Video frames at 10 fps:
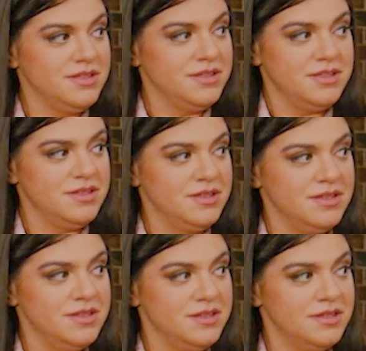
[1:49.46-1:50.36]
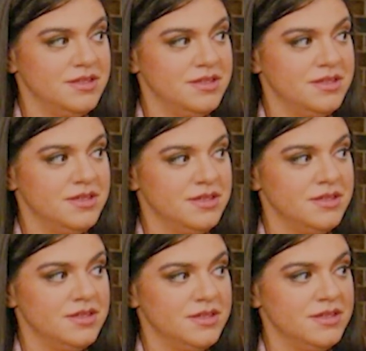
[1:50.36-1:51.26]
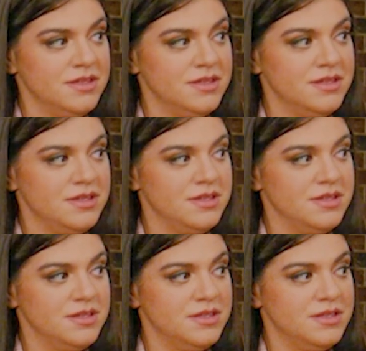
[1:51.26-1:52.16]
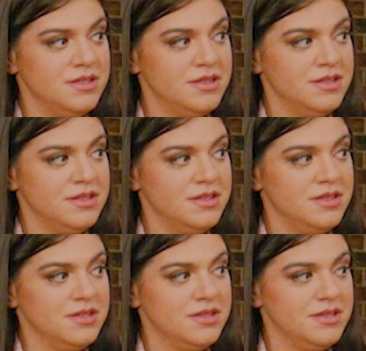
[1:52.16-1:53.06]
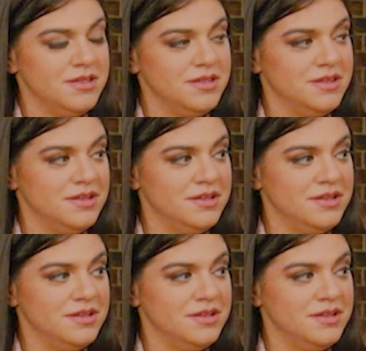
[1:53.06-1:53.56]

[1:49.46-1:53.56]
[no speech]